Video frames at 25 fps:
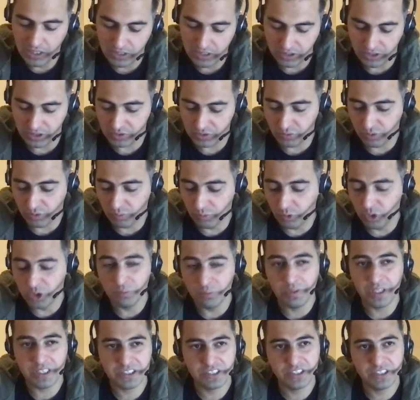These were
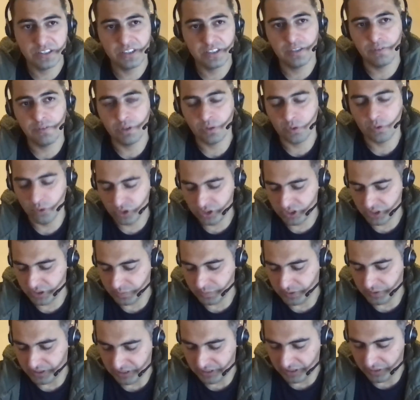both master's level courses,
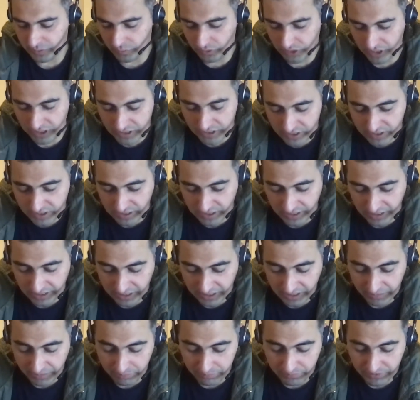but advanced,
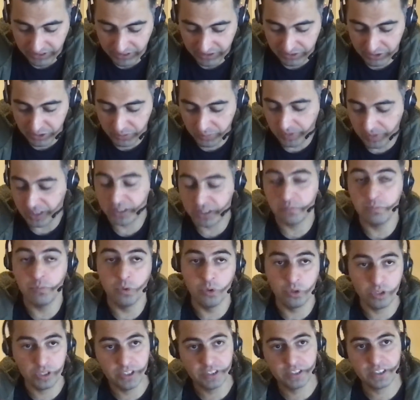that sparked
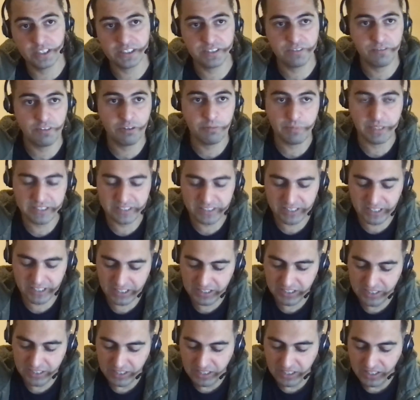more interest from my side.